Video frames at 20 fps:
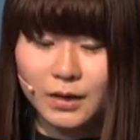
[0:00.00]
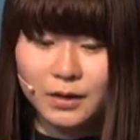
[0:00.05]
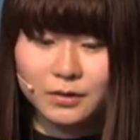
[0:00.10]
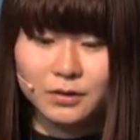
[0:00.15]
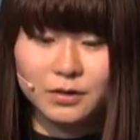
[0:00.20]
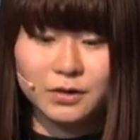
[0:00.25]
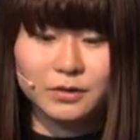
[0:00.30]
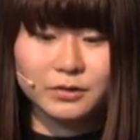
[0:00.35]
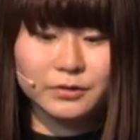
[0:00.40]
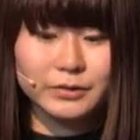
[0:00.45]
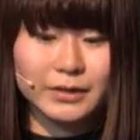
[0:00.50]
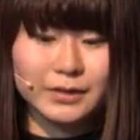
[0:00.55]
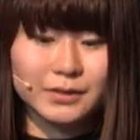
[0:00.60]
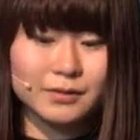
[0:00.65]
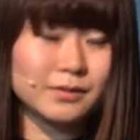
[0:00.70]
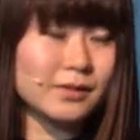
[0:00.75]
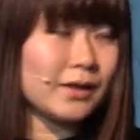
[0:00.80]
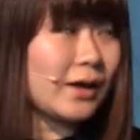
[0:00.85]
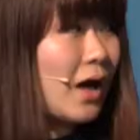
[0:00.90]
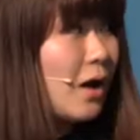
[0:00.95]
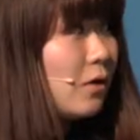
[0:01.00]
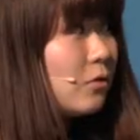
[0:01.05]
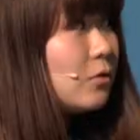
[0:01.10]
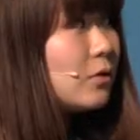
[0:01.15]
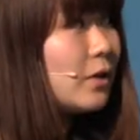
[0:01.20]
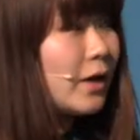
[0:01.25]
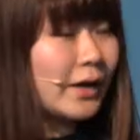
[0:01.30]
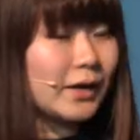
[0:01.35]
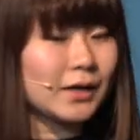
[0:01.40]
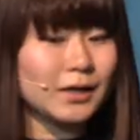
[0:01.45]
Here is the
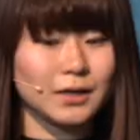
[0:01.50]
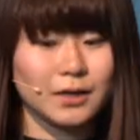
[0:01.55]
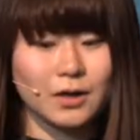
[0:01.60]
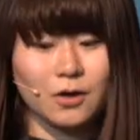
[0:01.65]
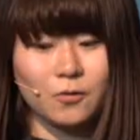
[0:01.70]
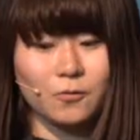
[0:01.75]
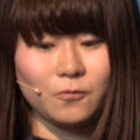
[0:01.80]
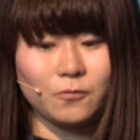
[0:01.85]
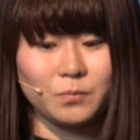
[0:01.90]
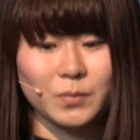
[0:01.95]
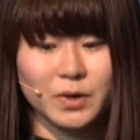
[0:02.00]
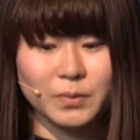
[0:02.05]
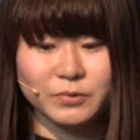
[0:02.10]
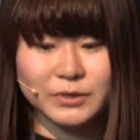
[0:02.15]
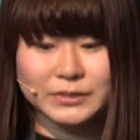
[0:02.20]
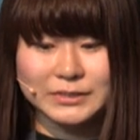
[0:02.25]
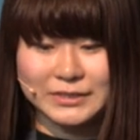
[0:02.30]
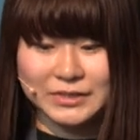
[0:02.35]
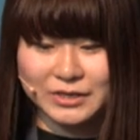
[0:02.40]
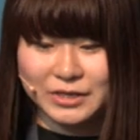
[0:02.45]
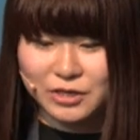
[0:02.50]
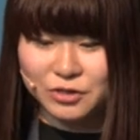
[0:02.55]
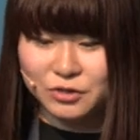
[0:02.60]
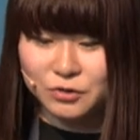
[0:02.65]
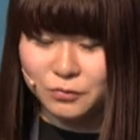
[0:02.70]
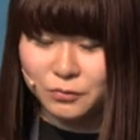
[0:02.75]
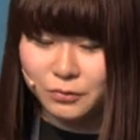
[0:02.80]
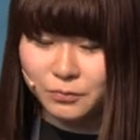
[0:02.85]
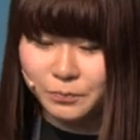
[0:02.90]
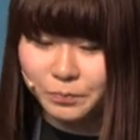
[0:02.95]
outline of my
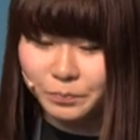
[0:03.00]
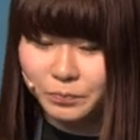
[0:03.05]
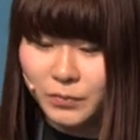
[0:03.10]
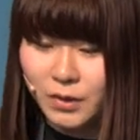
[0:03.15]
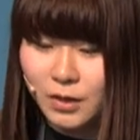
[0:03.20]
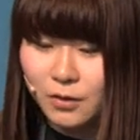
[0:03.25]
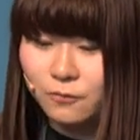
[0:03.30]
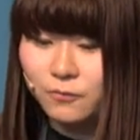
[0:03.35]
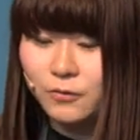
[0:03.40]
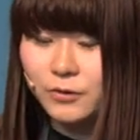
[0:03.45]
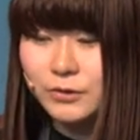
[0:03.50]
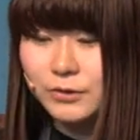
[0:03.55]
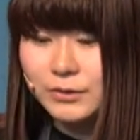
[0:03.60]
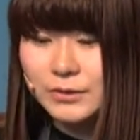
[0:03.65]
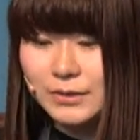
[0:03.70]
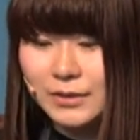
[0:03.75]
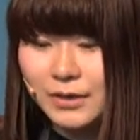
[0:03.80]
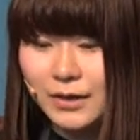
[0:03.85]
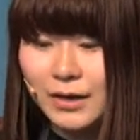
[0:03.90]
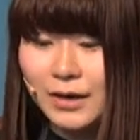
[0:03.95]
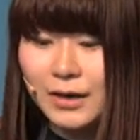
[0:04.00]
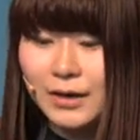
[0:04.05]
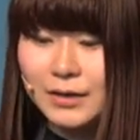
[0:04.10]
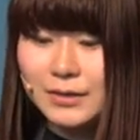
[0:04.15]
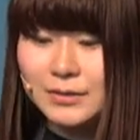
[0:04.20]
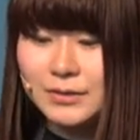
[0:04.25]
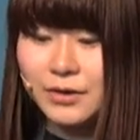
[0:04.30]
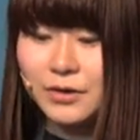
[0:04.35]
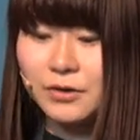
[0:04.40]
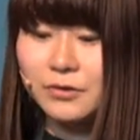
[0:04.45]
presentation. First,
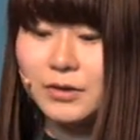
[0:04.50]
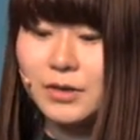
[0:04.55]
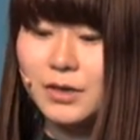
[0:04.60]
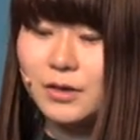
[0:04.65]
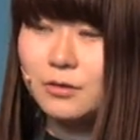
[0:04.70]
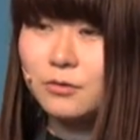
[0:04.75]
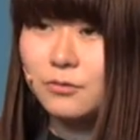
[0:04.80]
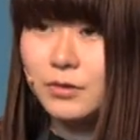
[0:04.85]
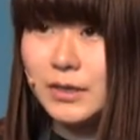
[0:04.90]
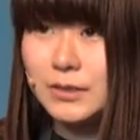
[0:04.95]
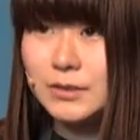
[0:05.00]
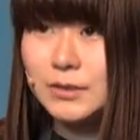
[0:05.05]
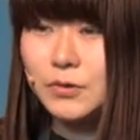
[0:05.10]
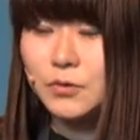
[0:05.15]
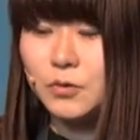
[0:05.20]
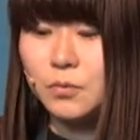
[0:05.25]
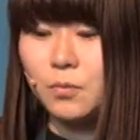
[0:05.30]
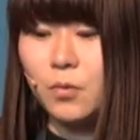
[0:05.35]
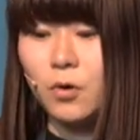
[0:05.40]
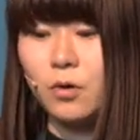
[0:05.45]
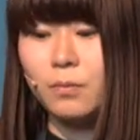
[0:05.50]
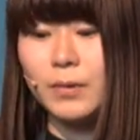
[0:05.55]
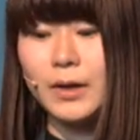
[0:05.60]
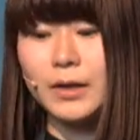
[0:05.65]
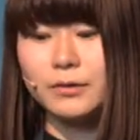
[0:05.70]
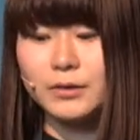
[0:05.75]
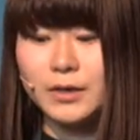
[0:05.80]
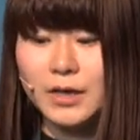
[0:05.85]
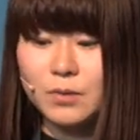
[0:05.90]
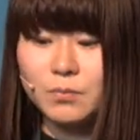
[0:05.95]
security threats to
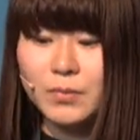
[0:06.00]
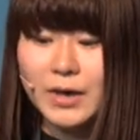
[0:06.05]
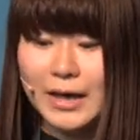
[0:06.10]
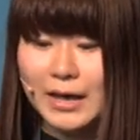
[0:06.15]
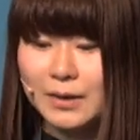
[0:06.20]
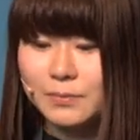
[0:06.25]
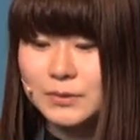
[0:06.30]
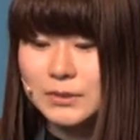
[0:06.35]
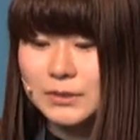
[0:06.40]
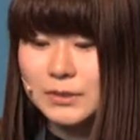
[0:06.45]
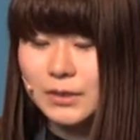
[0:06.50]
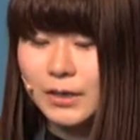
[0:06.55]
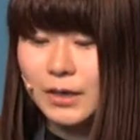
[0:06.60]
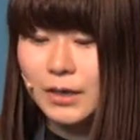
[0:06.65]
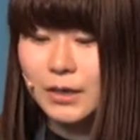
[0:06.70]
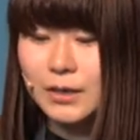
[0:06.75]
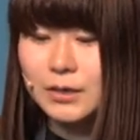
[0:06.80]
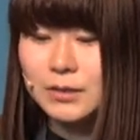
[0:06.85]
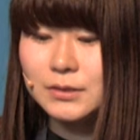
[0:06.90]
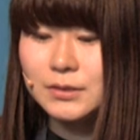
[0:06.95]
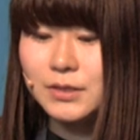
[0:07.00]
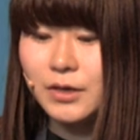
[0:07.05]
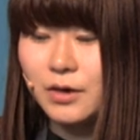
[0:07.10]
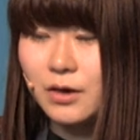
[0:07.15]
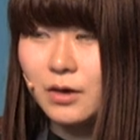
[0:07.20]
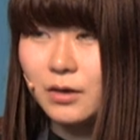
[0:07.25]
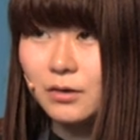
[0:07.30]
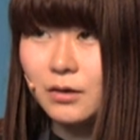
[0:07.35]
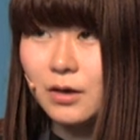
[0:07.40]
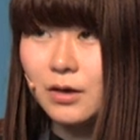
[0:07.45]
mobile game apps.
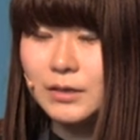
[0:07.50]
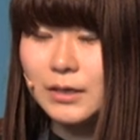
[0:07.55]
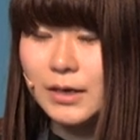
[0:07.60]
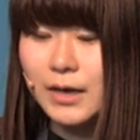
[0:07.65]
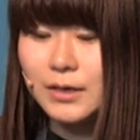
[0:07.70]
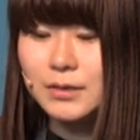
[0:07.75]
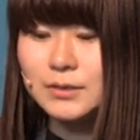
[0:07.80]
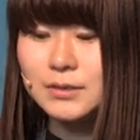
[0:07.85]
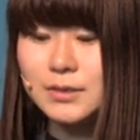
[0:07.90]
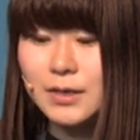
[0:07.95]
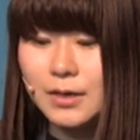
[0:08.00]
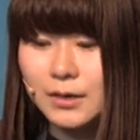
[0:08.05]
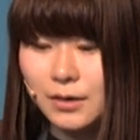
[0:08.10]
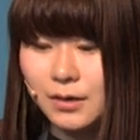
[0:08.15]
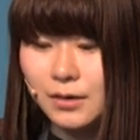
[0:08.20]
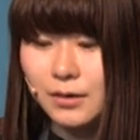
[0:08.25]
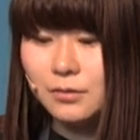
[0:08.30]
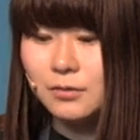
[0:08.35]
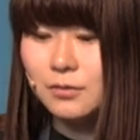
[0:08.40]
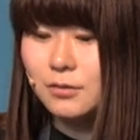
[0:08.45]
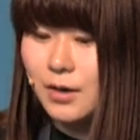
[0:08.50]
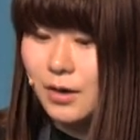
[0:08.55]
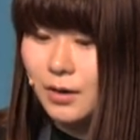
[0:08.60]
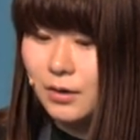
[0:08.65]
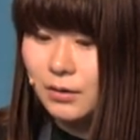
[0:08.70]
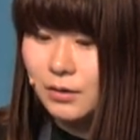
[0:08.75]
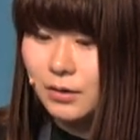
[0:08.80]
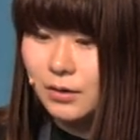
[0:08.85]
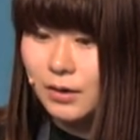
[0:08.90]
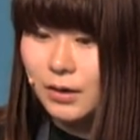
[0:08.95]
Second, a case study.
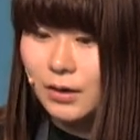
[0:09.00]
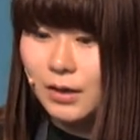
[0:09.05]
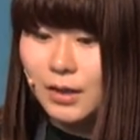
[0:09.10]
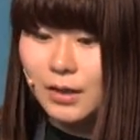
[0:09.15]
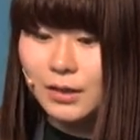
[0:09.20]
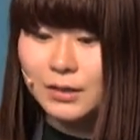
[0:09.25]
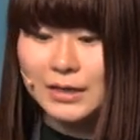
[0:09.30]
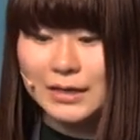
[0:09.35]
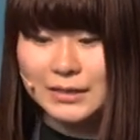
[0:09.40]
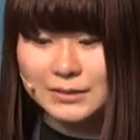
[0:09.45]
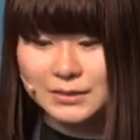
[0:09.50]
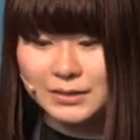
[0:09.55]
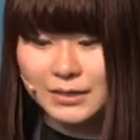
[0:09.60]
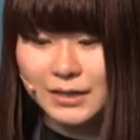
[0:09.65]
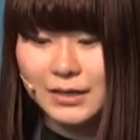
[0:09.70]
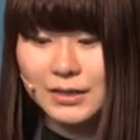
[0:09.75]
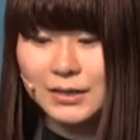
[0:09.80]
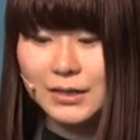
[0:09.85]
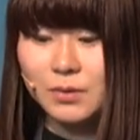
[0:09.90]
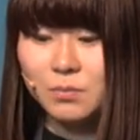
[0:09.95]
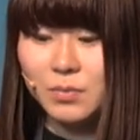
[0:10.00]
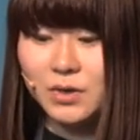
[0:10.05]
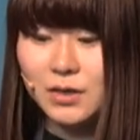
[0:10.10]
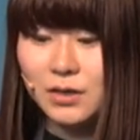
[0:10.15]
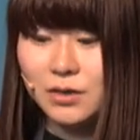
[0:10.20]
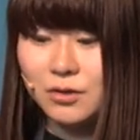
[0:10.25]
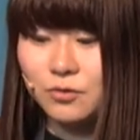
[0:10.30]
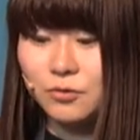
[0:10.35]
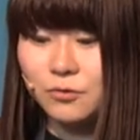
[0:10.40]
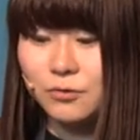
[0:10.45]
Then, lastly, let me
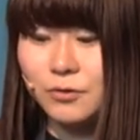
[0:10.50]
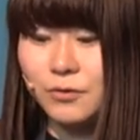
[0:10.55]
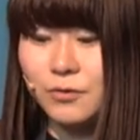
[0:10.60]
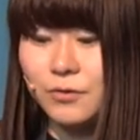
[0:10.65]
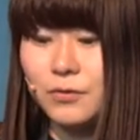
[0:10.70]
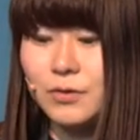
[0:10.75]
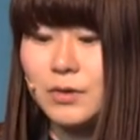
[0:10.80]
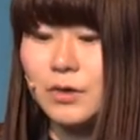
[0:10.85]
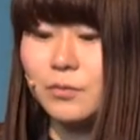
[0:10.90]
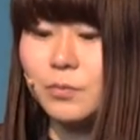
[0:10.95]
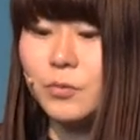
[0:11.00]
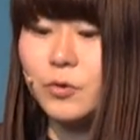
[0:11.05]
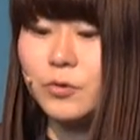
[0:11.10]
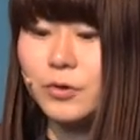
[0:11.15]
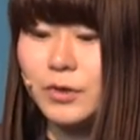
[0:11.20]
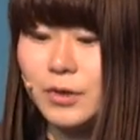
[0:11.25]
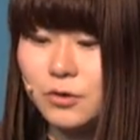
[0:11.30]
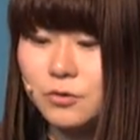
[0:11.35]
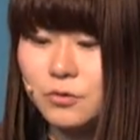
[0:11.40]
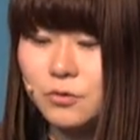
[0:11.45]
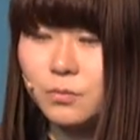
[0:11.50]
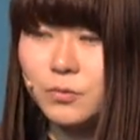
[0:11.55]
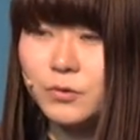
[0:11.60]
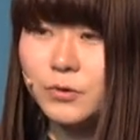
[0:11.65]
introduce our protection